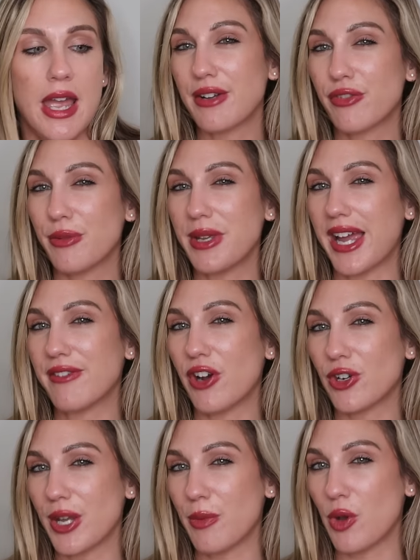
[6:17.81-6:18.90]
Again, for me, I have a
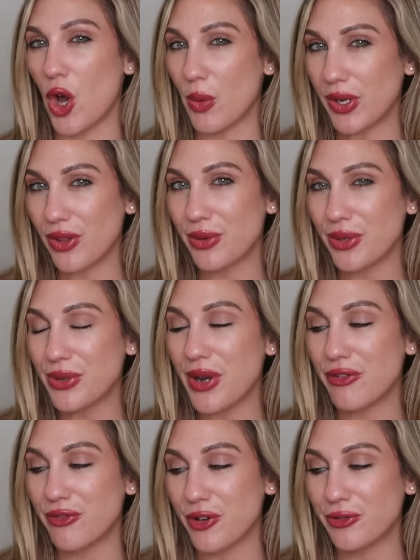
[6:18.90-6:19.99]
hard time going through
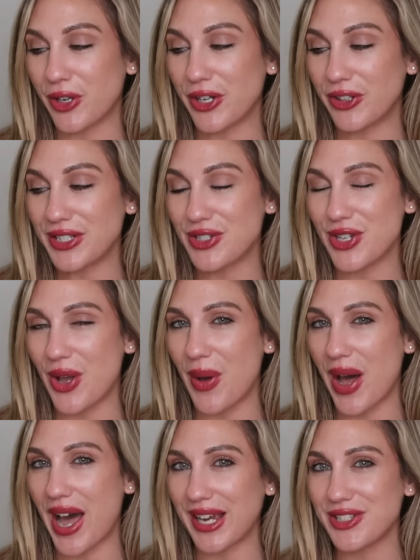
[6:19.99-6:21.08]
a full fragrance, so
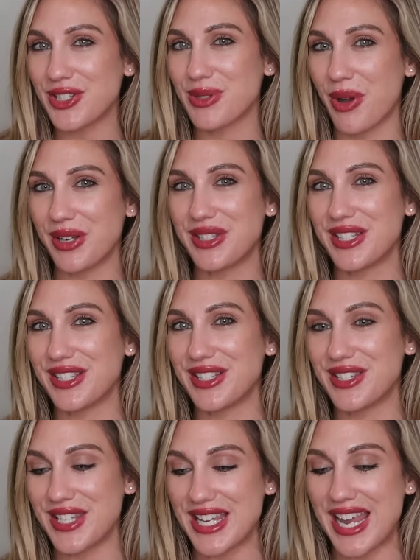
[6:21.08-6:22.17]
I just want to
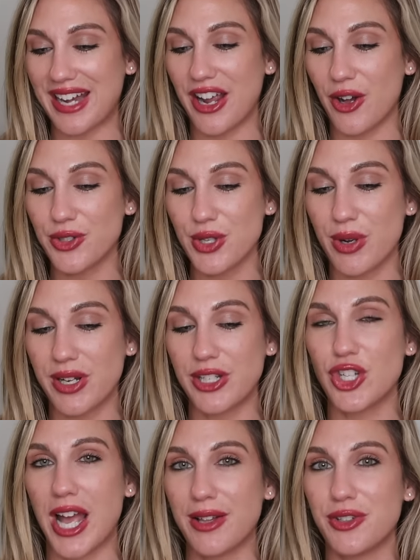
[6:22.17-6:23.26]
see, and I also want to
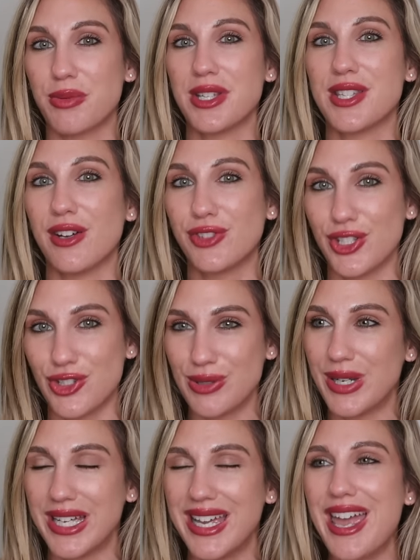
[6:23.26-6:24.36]
challenge myself to
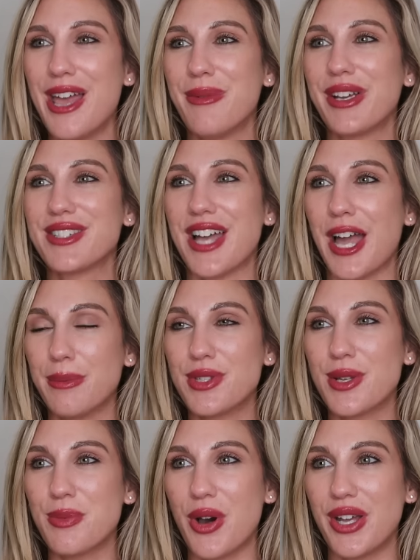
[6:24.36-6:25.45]
do it, because I'm
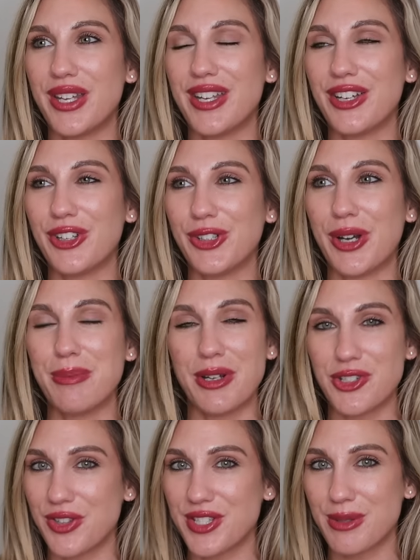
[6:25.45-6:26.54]
someone who, I
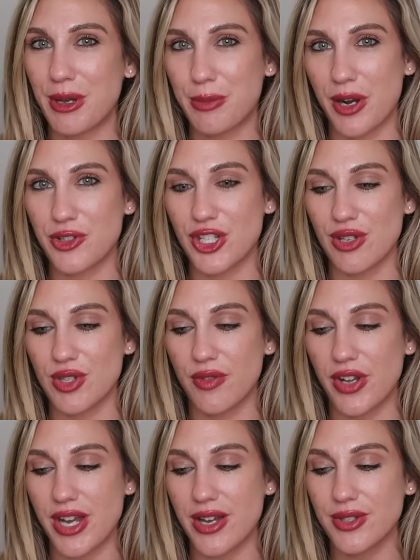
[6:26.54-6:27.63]
mentioned this in my project use
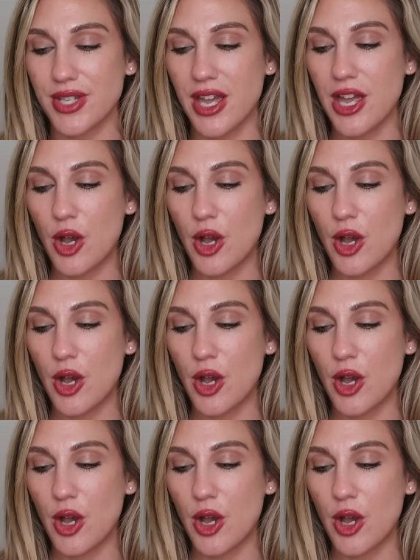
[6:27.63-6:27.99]
up videos,